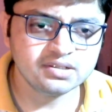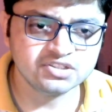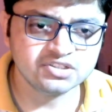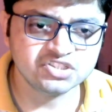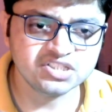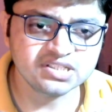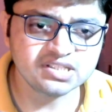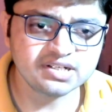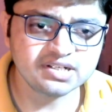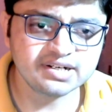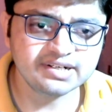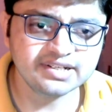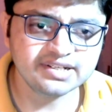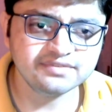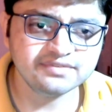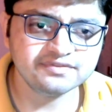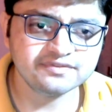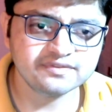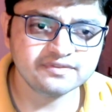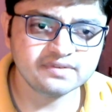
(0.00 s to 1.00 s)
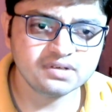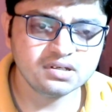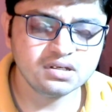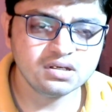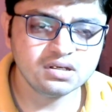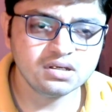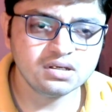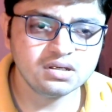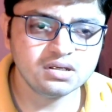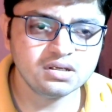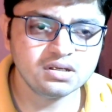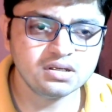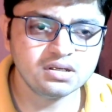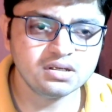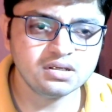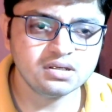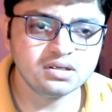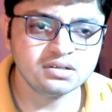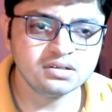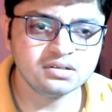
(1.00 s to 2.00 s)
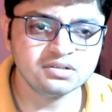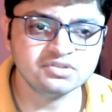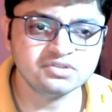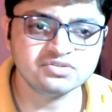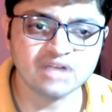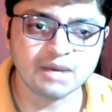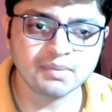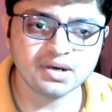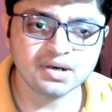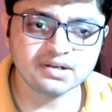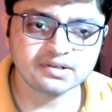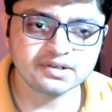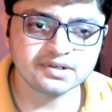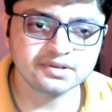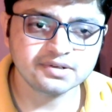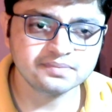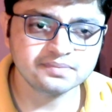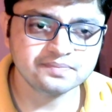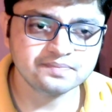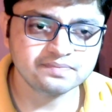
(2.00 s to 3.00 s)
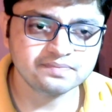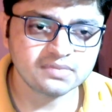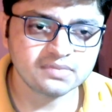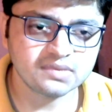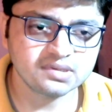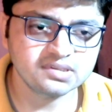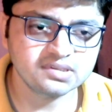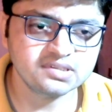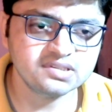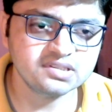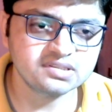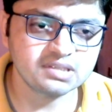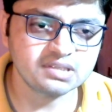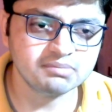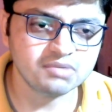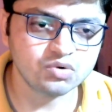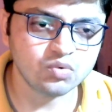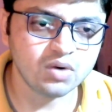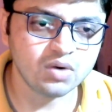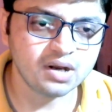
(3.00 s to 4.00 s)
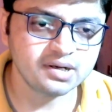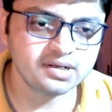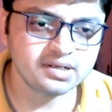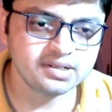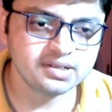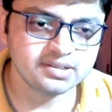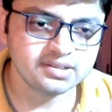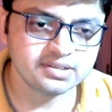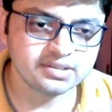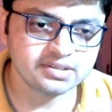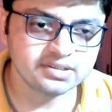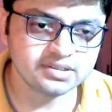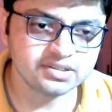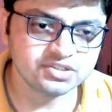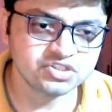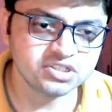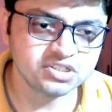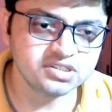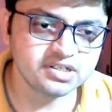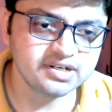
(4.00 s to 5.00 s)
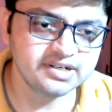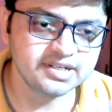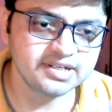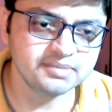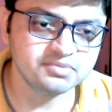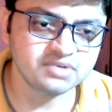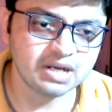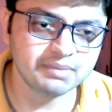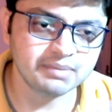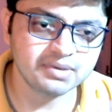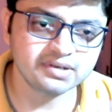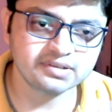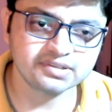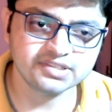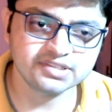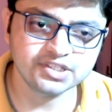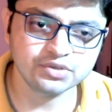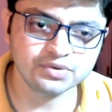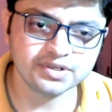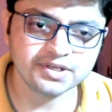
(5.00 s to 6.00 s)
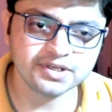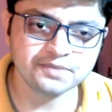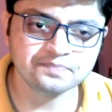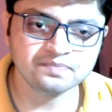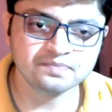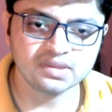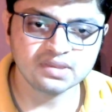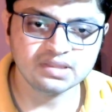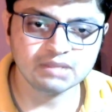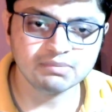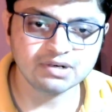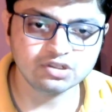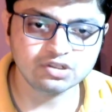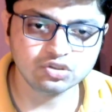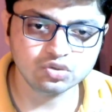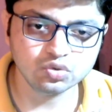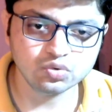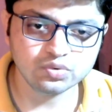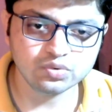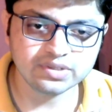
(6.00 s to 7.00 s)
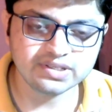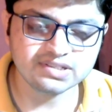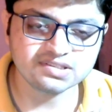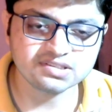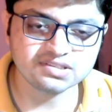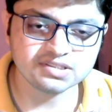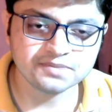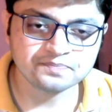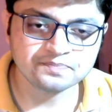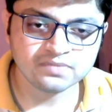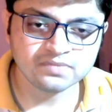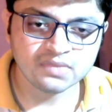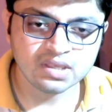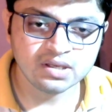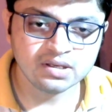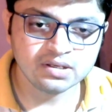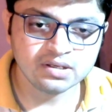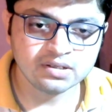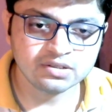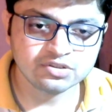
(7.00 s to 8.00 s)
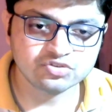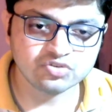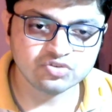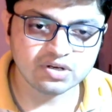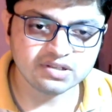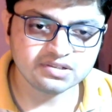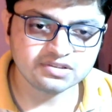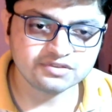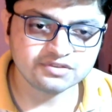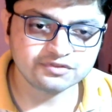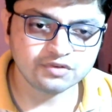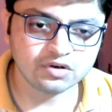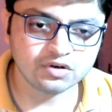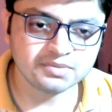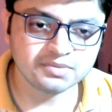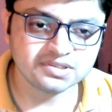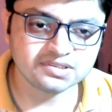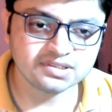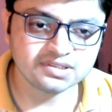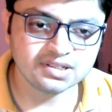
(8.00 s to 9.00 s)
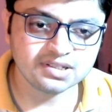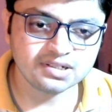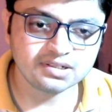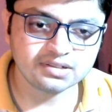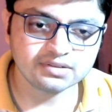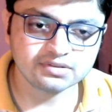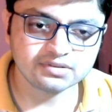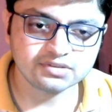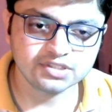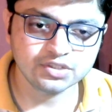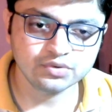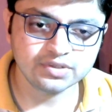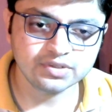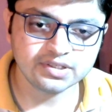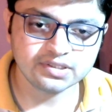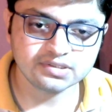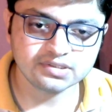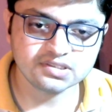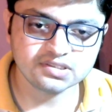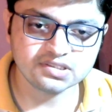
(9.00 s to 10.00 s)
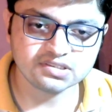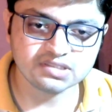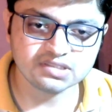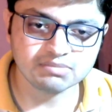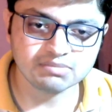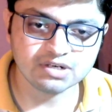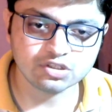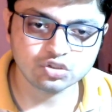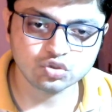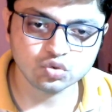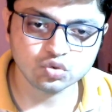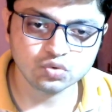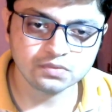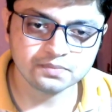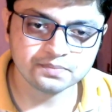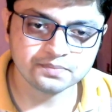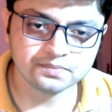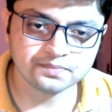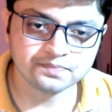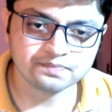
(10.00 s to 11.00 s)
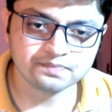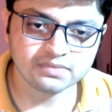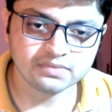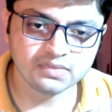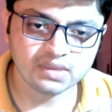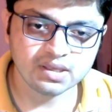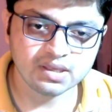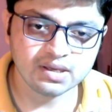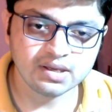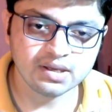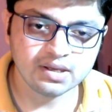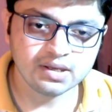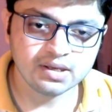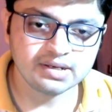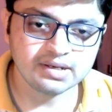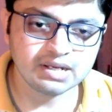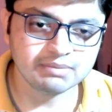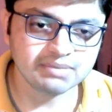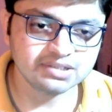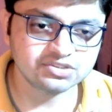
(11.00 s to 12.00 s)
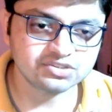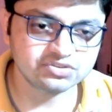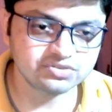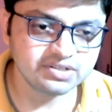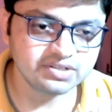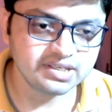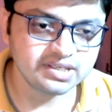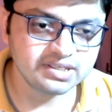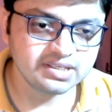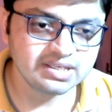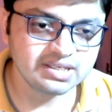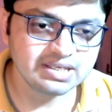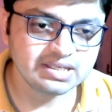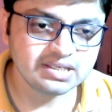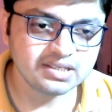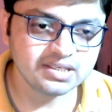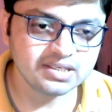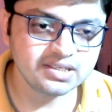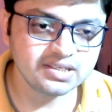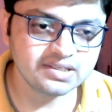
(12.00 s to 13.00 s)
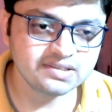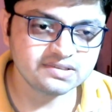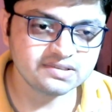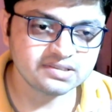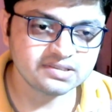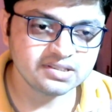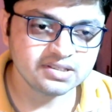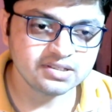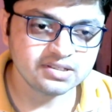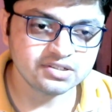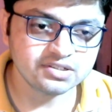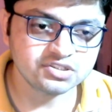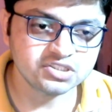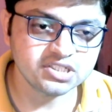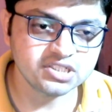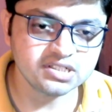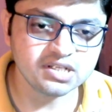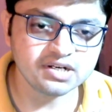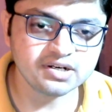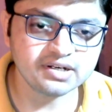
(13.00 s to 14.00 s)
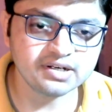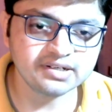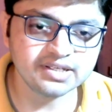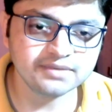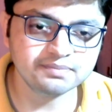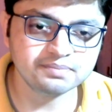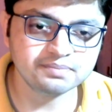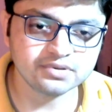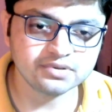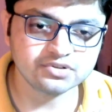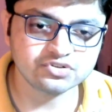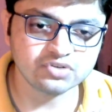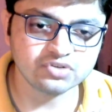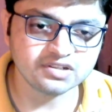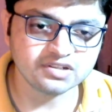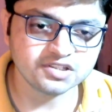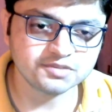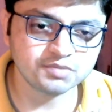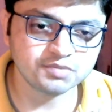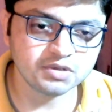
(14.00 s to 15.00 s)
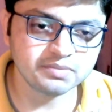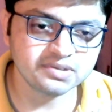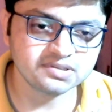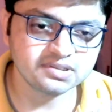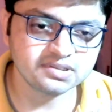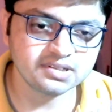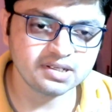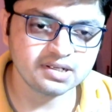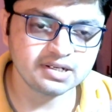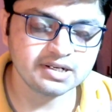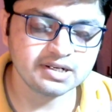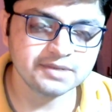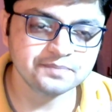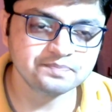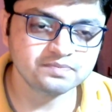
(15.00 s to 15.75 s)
generative grammar. This is number one, generative grammar theory. Number two is transformational theory. This is number two. Number three is generative transformational